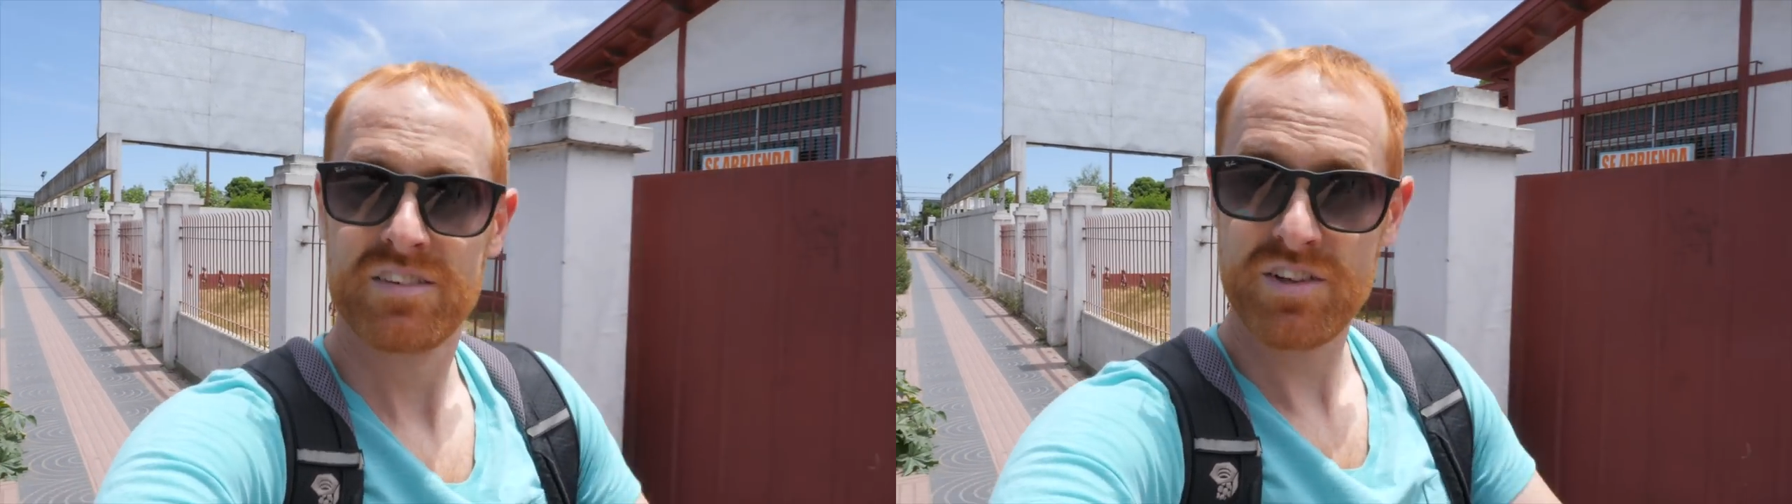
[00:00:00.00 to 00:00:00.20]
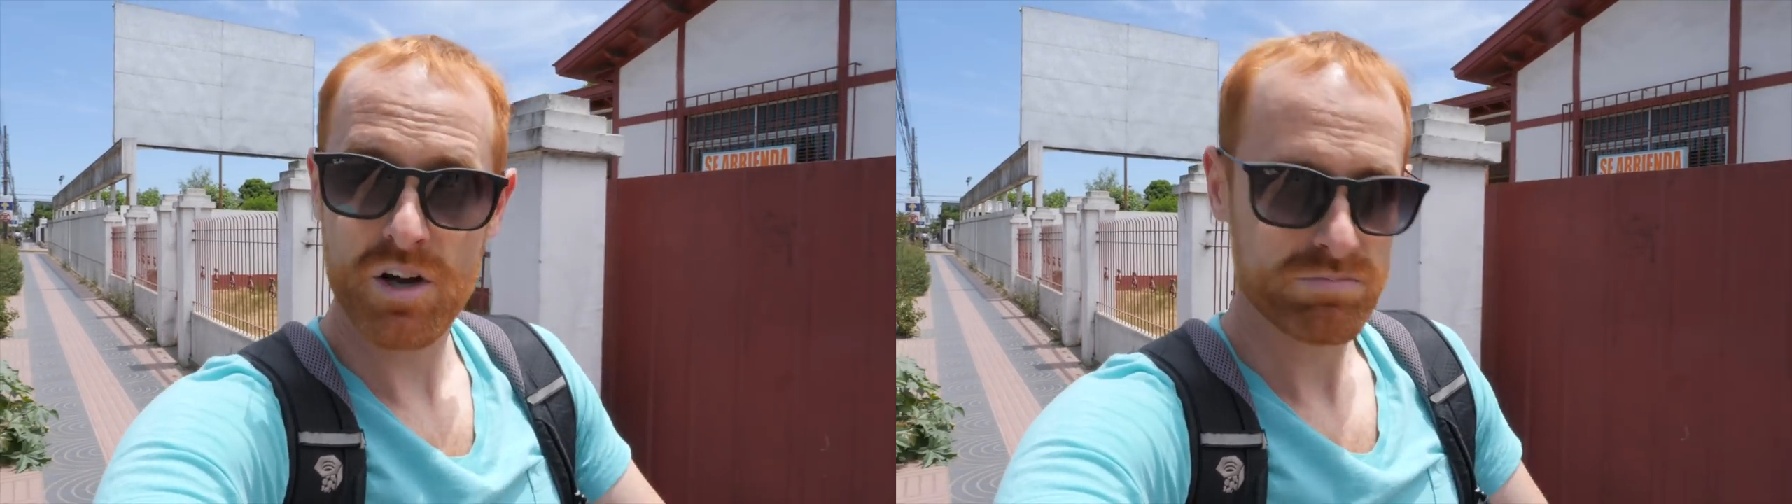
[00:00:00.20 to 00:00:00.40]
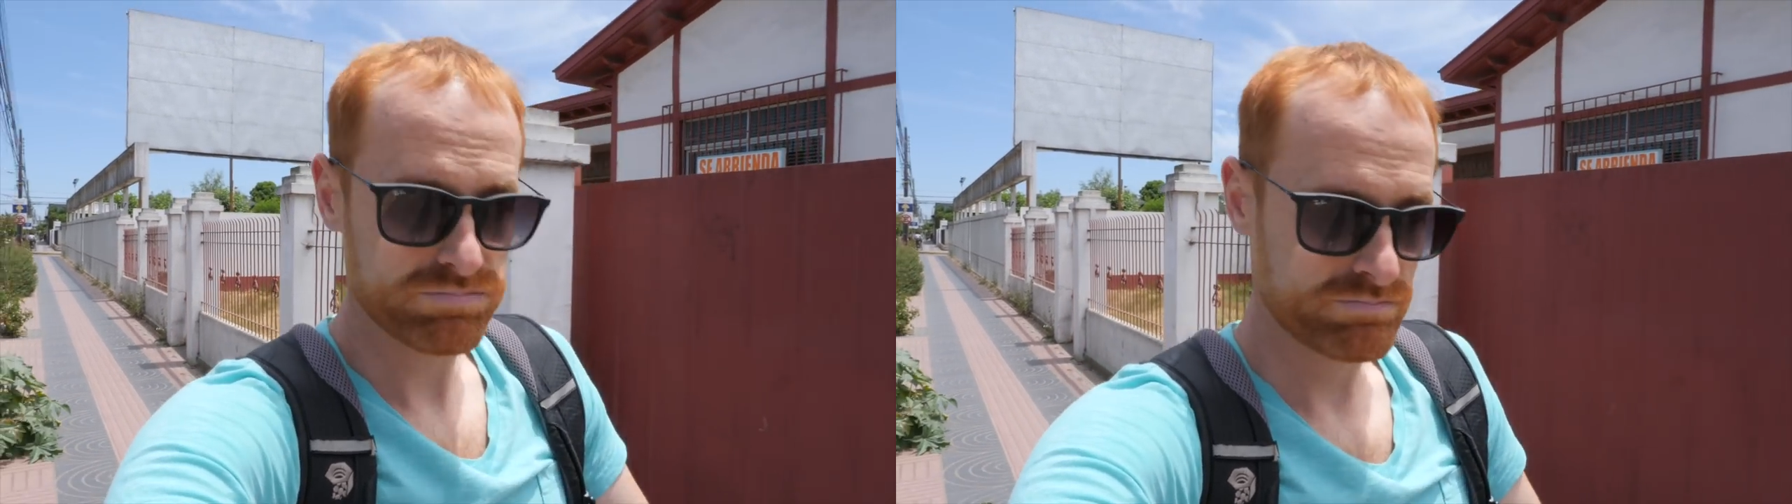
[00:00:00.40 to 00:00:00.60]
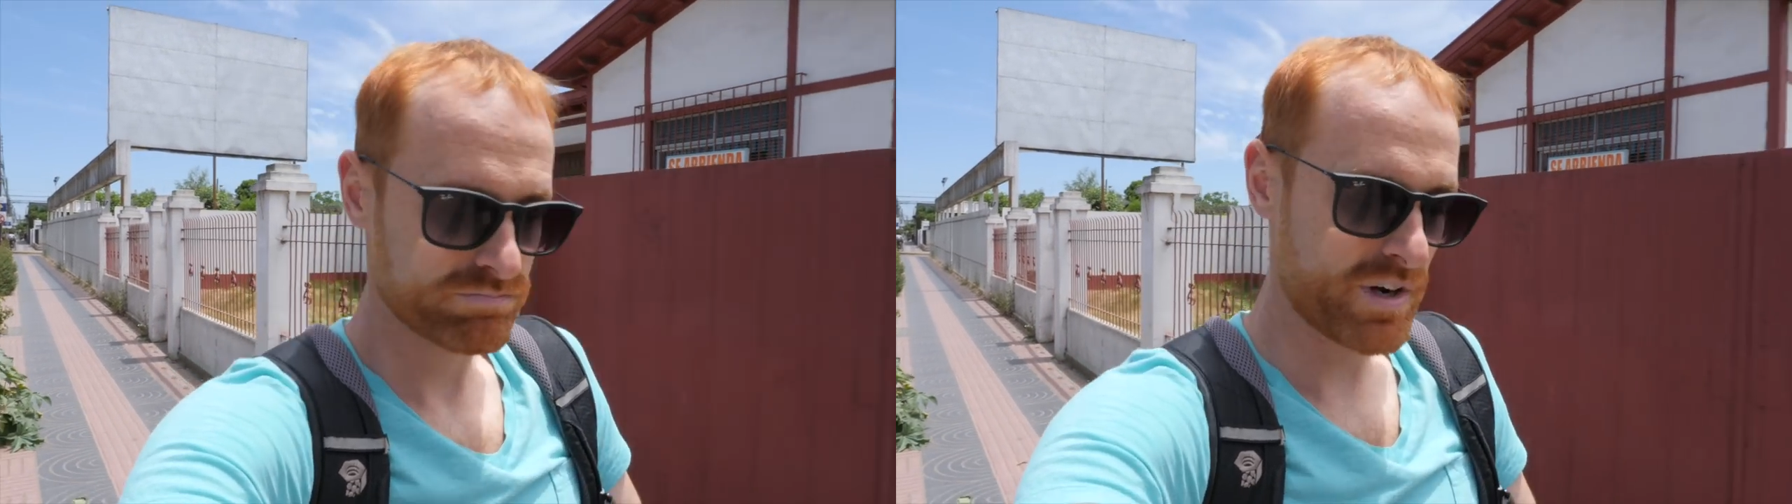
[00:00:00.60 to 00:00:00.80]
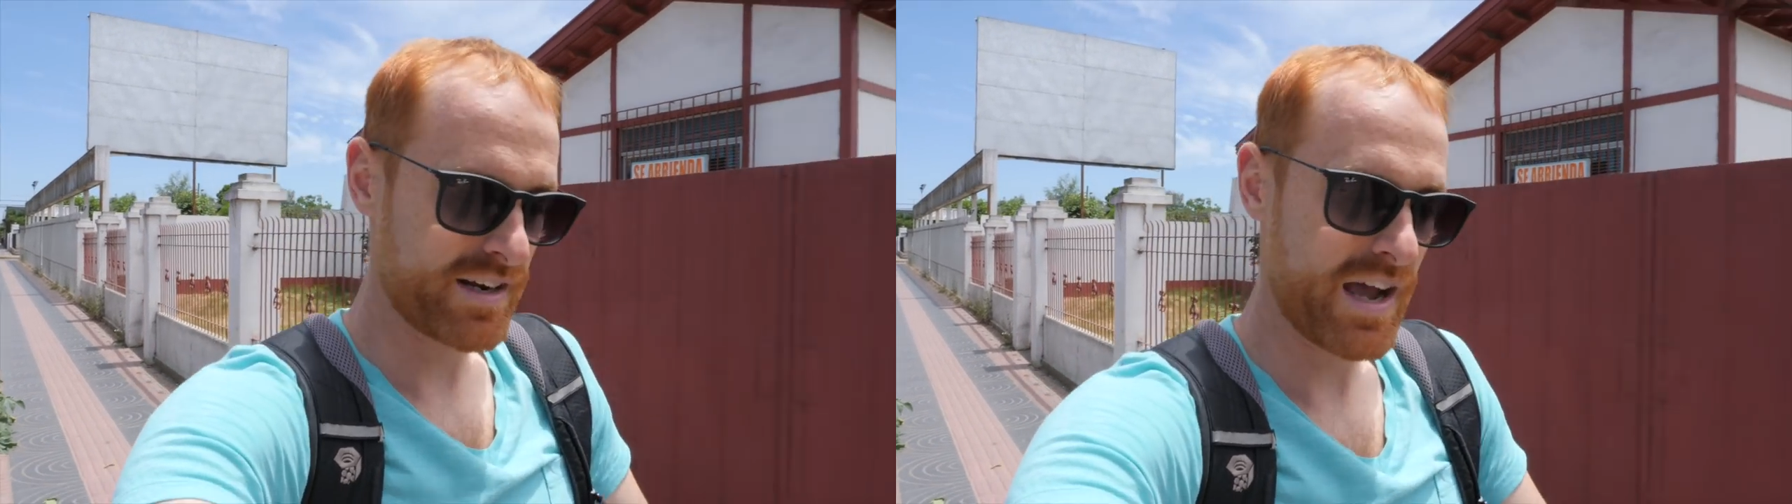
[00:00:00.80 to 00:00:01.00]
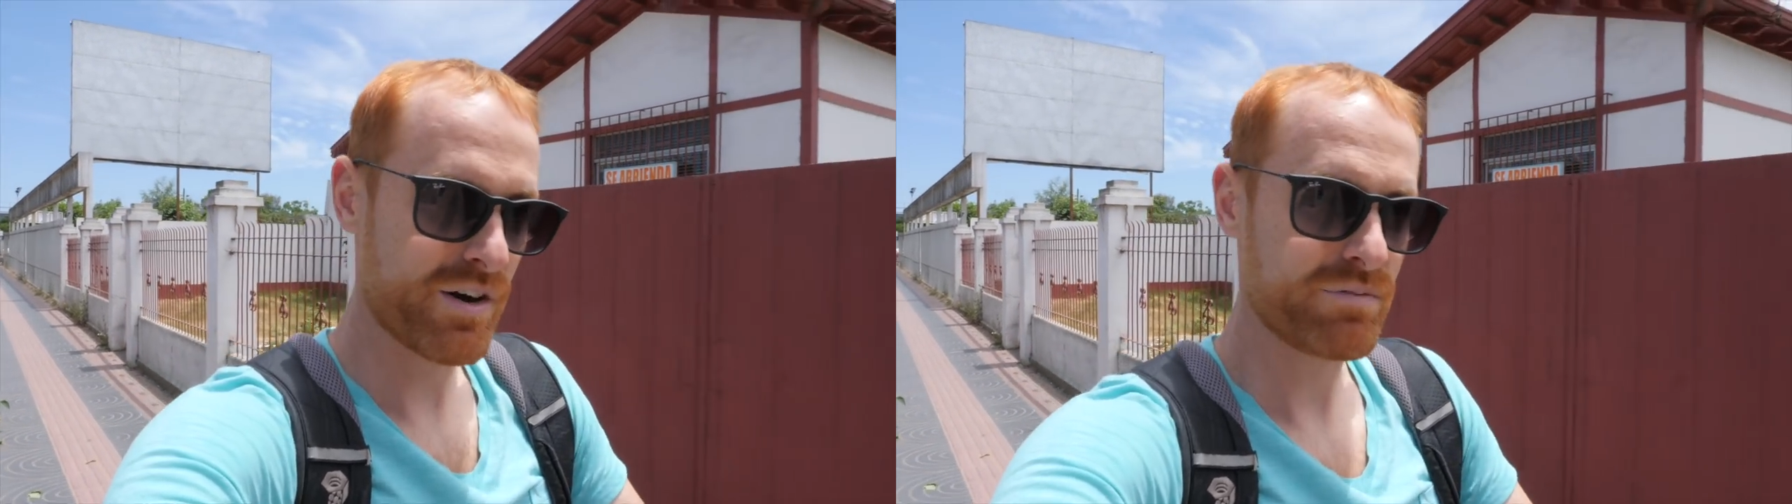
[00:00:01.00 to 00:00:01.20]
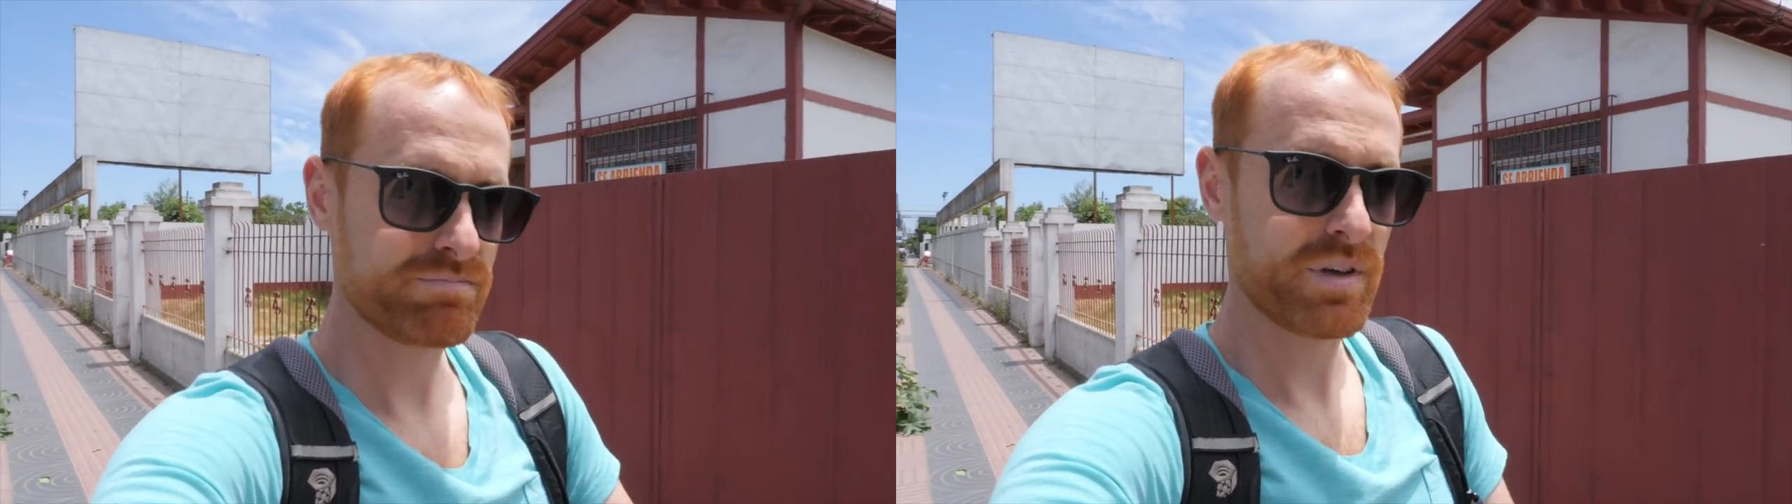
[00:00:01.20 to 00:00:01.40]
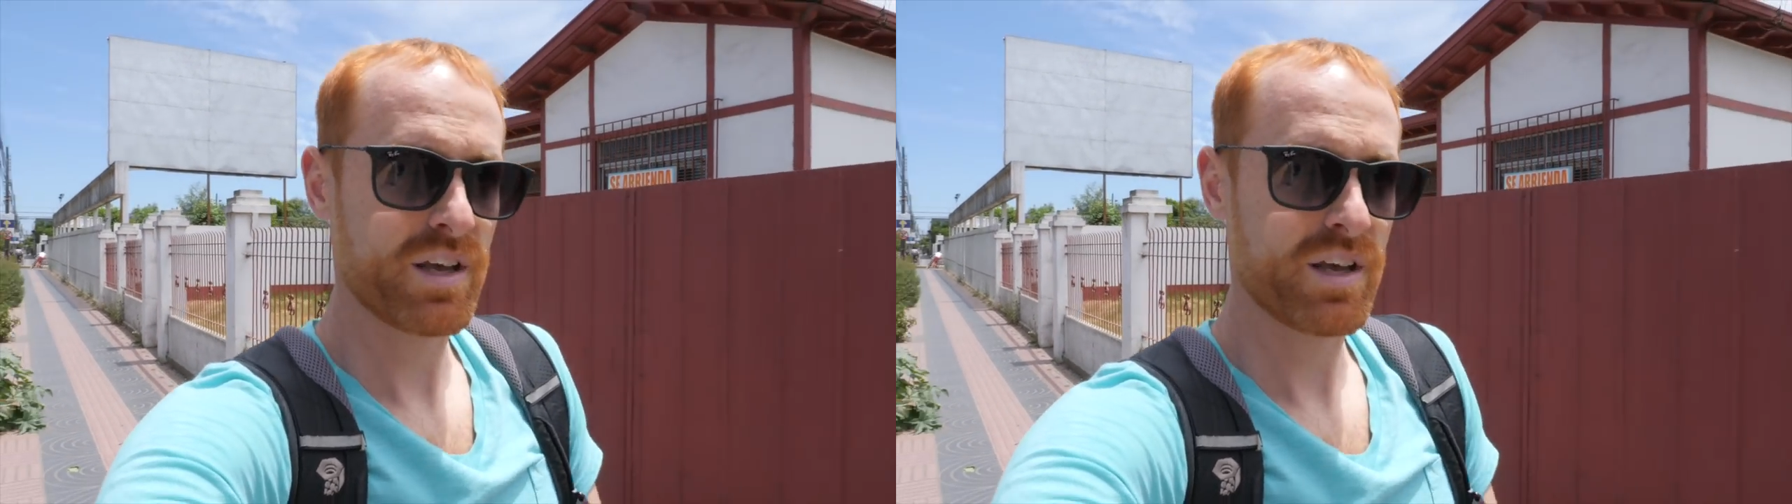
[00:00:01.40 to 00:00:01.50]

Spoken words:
So right now,